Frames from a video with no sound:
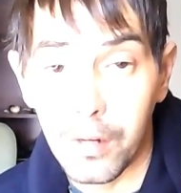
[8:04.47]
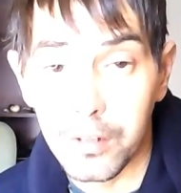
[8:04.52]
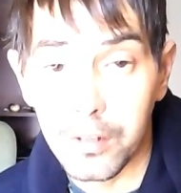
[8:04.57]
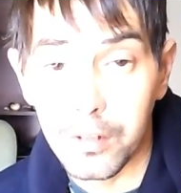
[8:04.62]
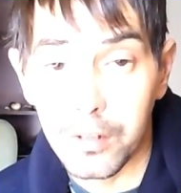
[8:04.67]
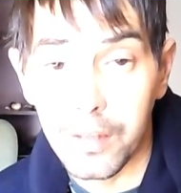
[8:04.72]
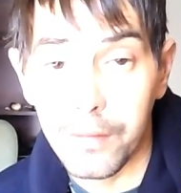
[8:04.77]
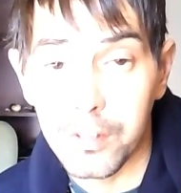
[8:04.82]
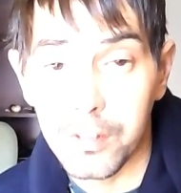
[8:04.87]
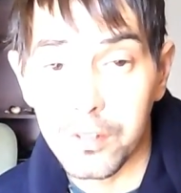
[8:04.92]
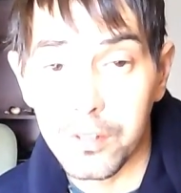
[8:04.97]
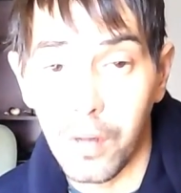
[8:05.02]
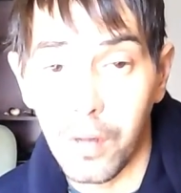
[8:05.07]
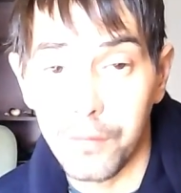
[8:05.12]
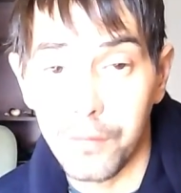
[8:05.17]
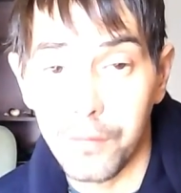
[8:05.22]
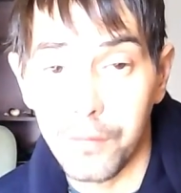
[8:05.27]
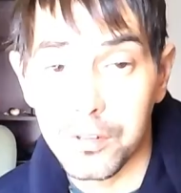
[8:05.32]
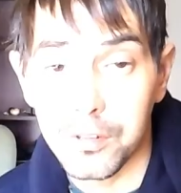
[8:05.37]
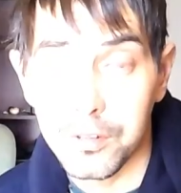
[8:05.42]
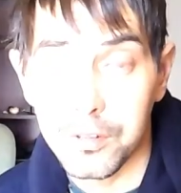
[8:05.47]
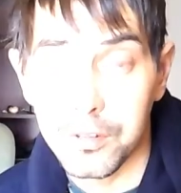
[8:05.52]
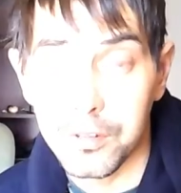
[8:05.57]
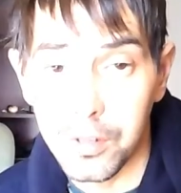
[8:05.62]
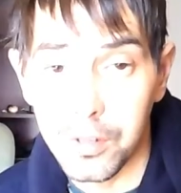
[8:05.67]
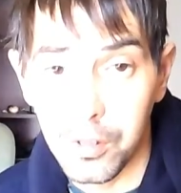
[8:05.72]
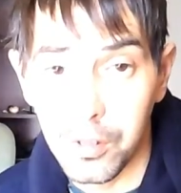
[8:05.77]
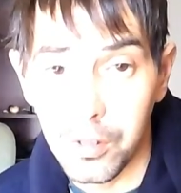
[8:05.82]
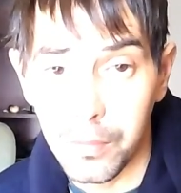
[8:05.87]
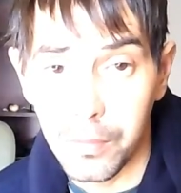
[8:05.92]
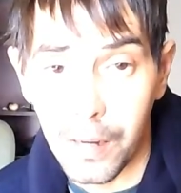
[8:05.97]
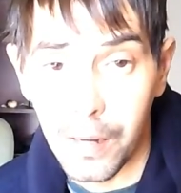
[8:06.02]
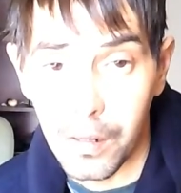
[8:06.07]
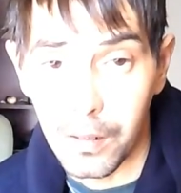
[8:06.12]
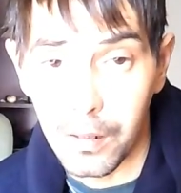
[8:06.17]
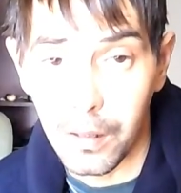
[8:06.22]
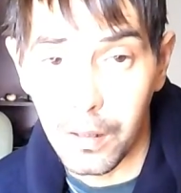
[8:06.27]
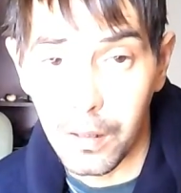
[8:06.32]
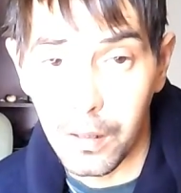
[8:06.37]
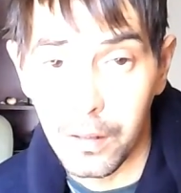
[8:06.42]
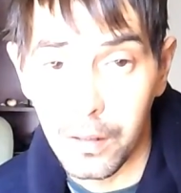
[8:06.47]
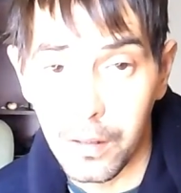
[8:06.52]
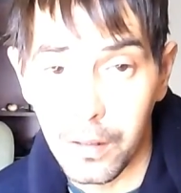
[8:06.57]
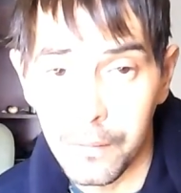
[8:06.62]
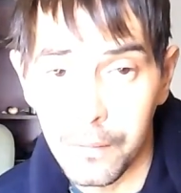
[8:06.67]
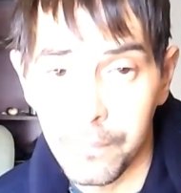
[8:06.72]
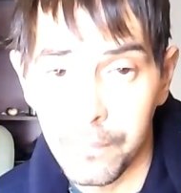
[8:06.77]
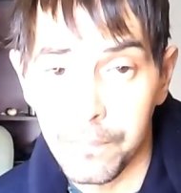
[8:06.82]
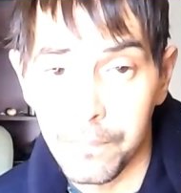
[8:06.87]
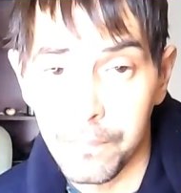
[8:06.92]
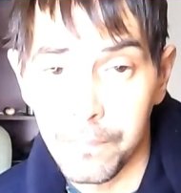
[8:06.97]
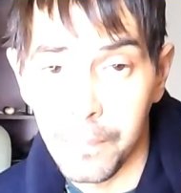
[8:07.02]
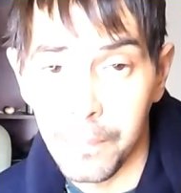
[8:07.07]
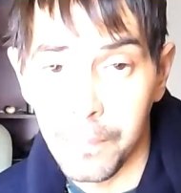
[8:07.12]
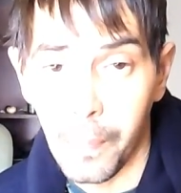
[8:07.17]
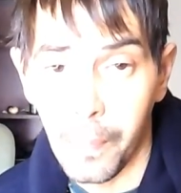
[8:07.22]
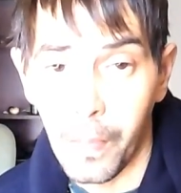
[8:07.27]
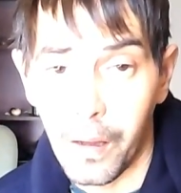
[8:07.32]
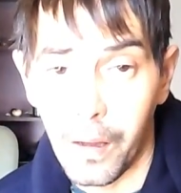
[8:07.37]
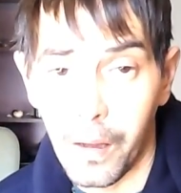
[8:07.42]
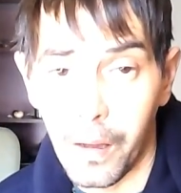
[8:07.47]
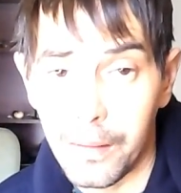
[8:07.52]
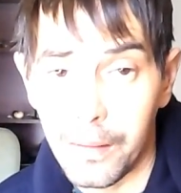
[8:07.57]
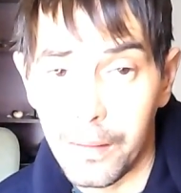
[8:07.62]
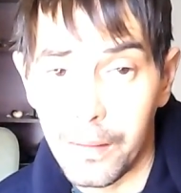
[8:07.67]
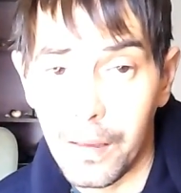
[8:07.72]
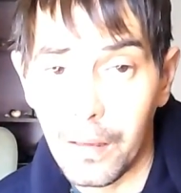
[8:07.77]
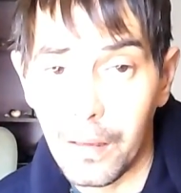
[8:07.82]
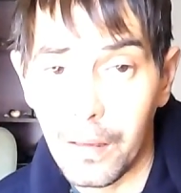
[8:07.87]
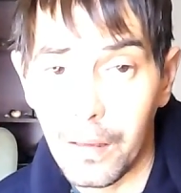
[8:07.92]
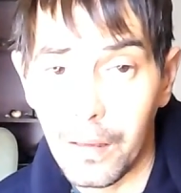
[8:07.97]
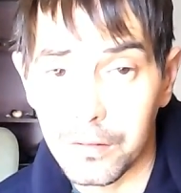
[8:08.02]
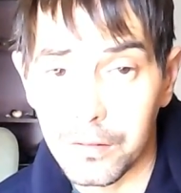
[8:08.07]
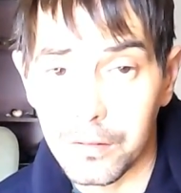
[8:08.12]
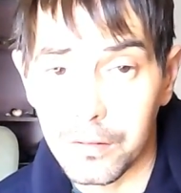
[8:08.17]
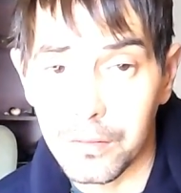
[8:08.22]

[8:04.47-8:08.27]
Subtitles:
give itself to humanity and the aliens.